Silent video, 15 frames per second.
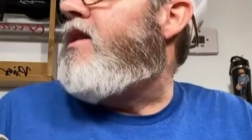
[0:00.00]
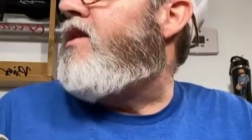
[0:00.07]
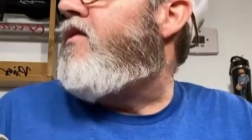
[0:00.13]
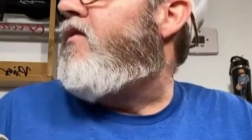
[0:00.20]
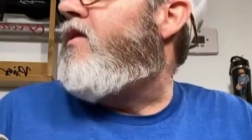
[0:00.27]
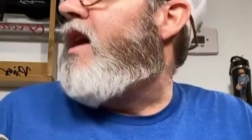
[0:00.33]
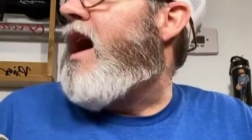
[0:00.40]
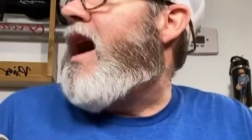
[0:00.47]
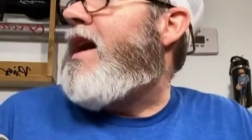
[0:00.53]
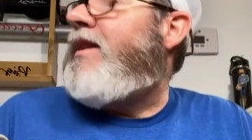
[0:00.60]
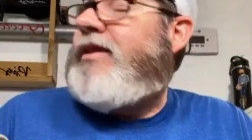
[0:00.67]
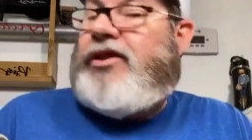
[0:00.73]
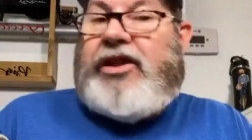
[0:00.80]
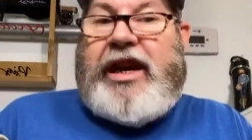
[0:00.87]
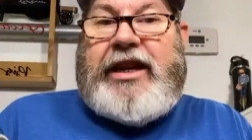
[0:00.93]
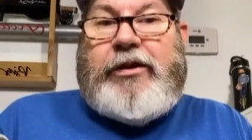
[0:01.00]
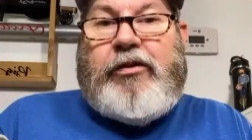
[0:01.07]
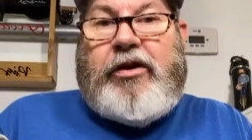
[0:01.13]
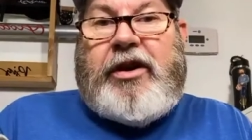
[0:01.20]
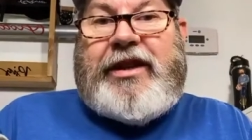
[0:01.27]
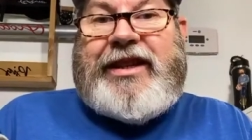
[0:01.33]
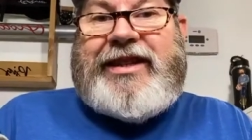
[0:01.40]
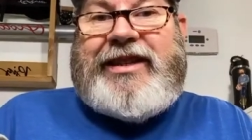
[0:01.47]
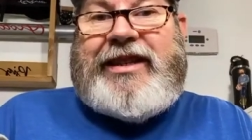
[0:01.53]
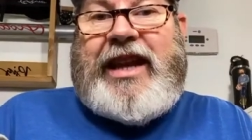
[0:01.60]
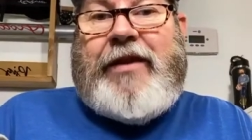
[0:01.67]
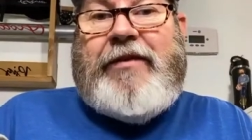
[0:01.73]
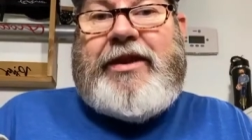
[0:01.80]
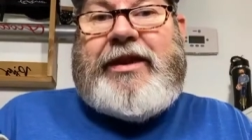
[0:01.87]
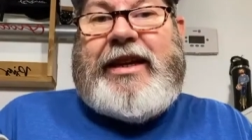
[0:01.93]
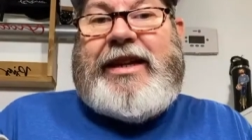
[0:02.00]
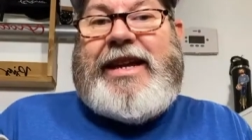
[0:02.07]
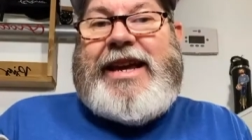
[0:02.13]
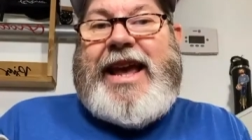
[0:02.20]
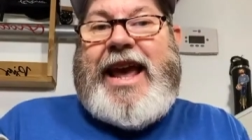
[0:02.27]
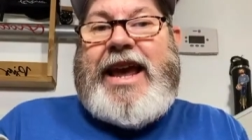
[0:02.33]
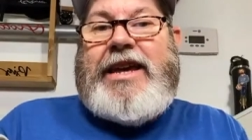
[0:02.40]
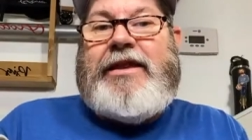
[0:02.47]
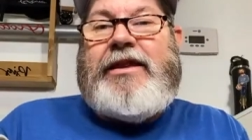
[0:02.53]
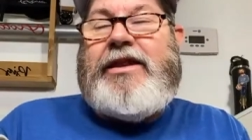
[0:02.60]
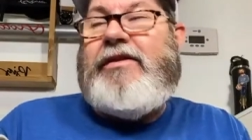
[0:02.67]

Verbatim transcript: You've got January the 7th and the 8th.